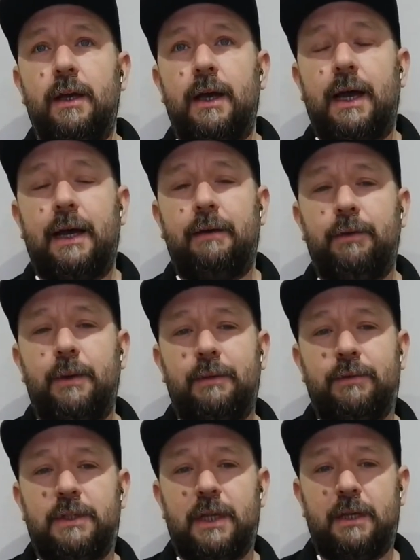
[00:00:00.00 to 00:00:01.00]
Have you
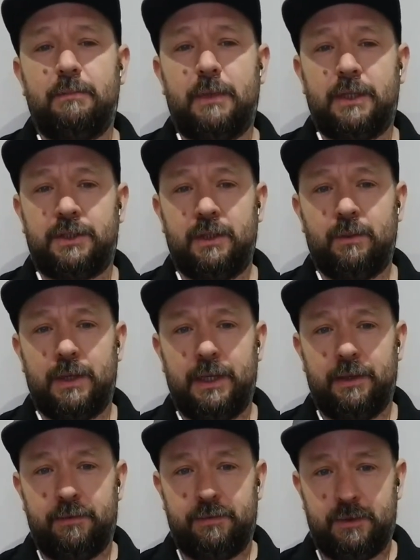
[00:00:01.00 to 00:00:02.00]
ever done much in a
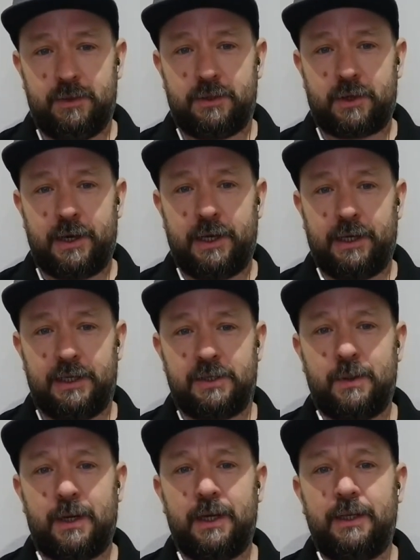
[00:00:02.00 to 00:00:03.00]
way of training? It's
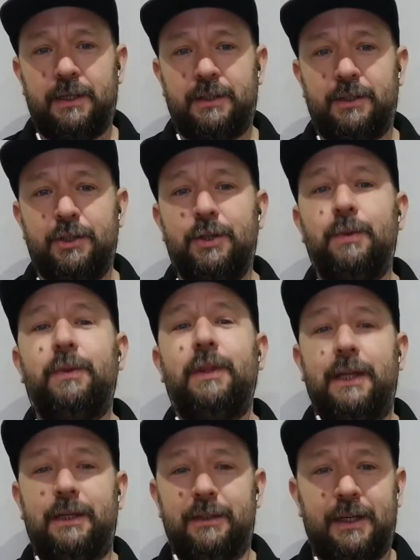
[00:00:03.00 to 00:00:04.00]
quite a new
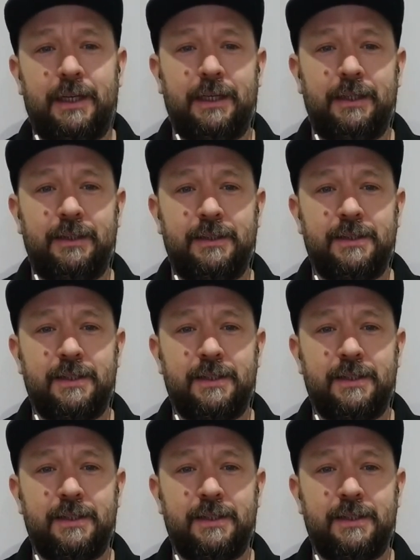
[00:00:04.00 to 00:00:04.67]
thing, and